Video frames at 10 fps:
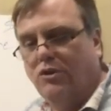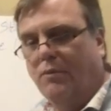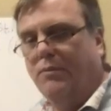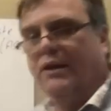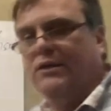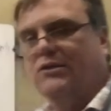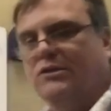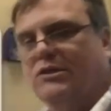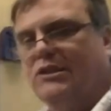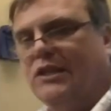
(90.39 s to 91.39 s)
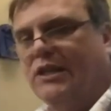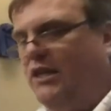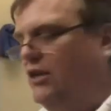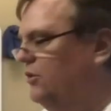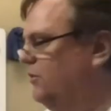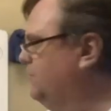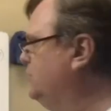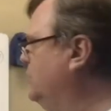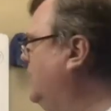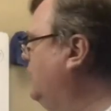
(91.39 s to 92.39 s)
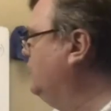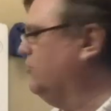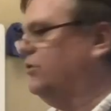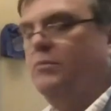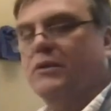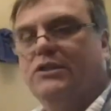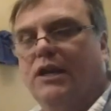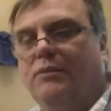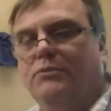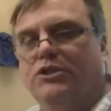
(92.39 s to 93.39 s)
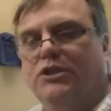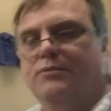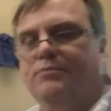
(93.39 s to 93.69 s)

to stick here to algorithmic state machine.